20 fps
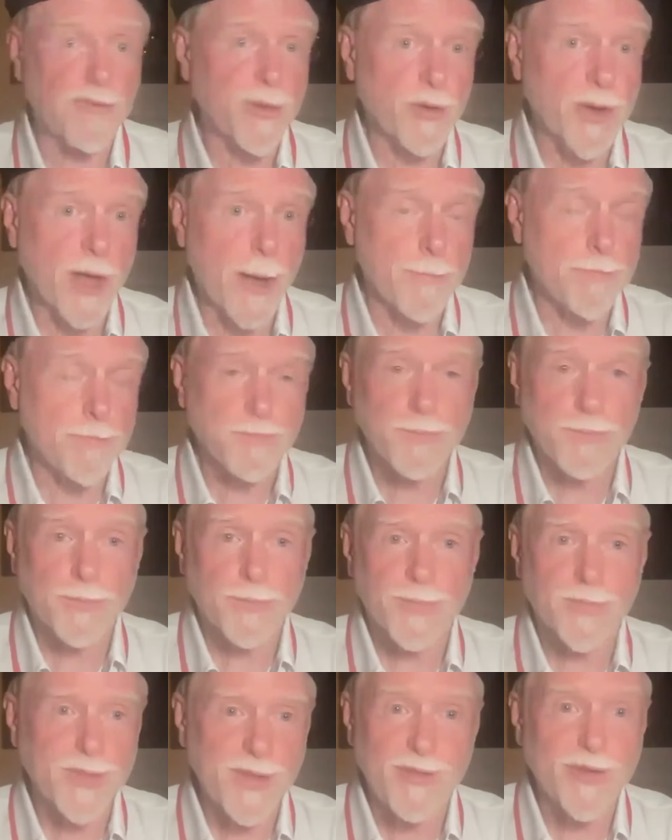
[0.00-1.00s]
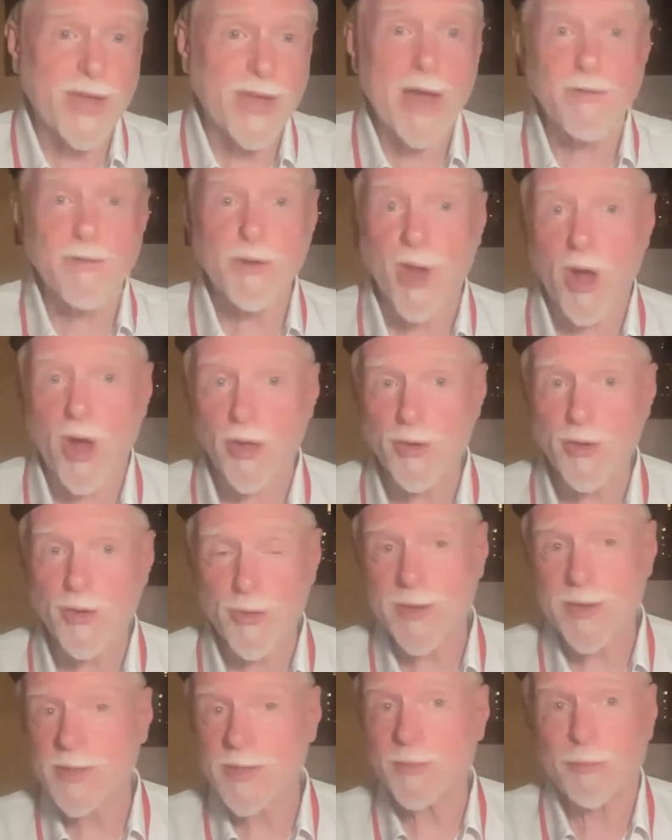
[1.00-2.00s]
If you can't recall your
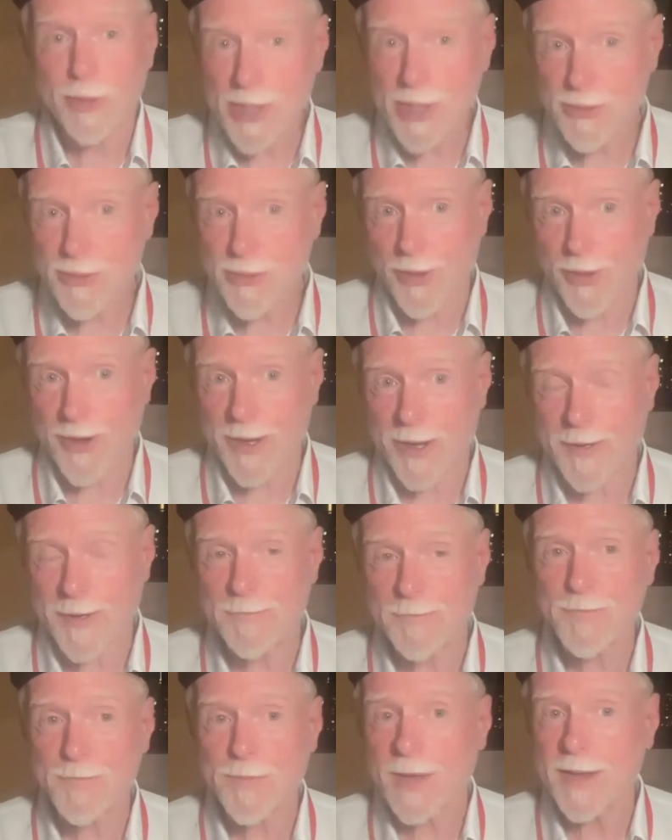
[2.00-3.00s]
dreams, please work on it.